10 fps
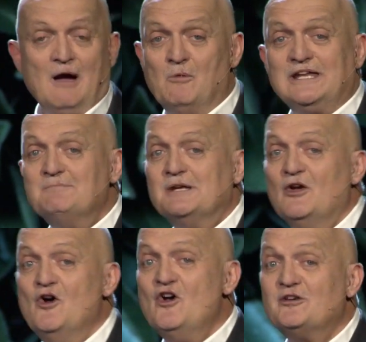And we can
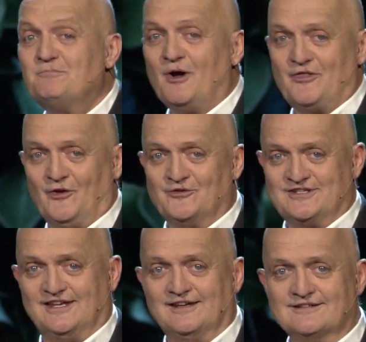be hurt by
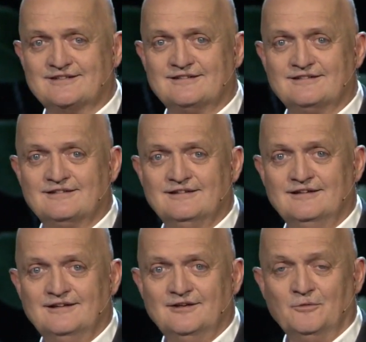those things.
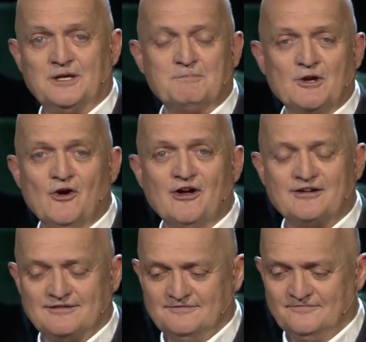We can be
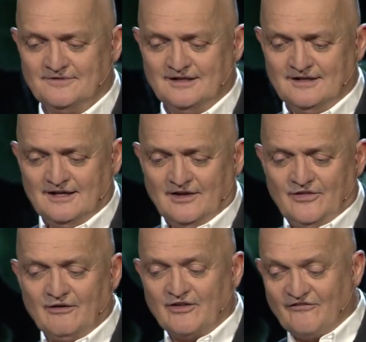hurt.
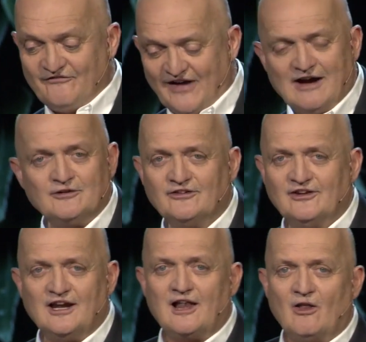There are the
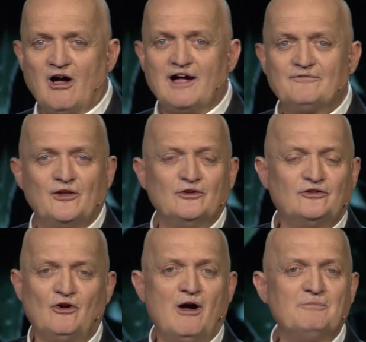failures in our life,
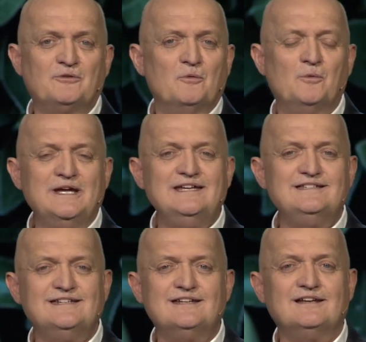those times when we
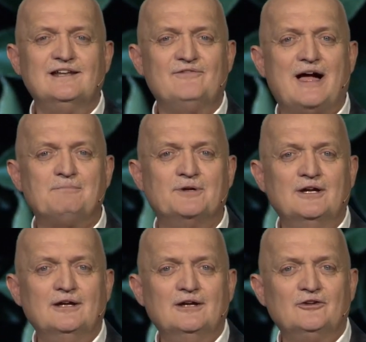didn't live up
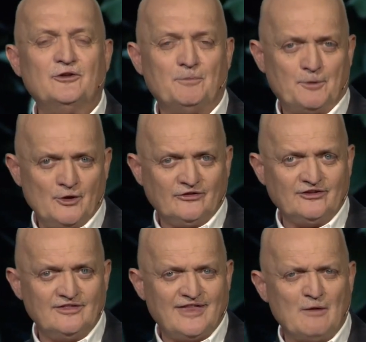to the
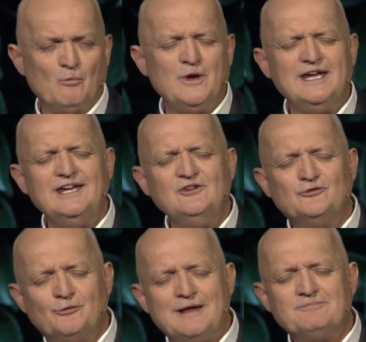person that we
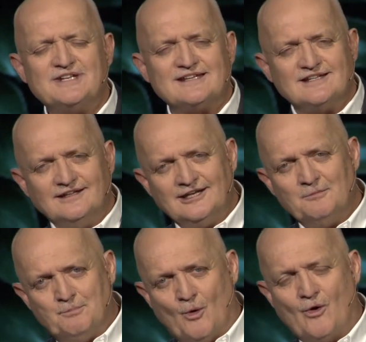dreamt as a
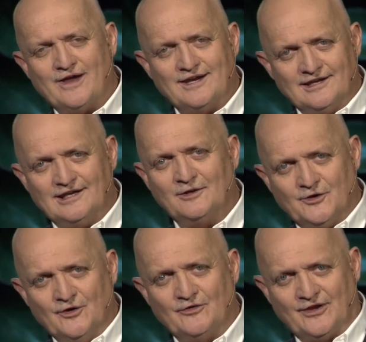little boy and a little
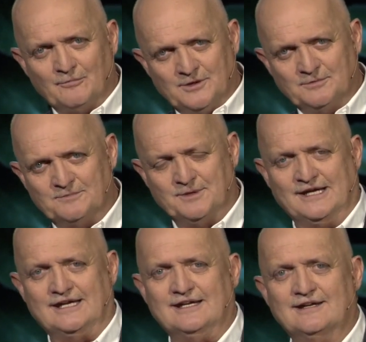girl that we would
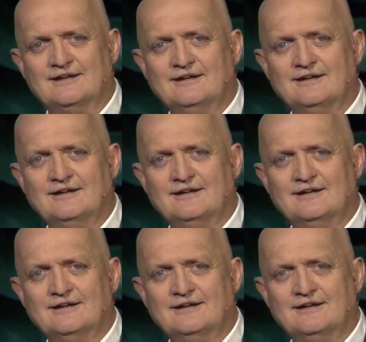be.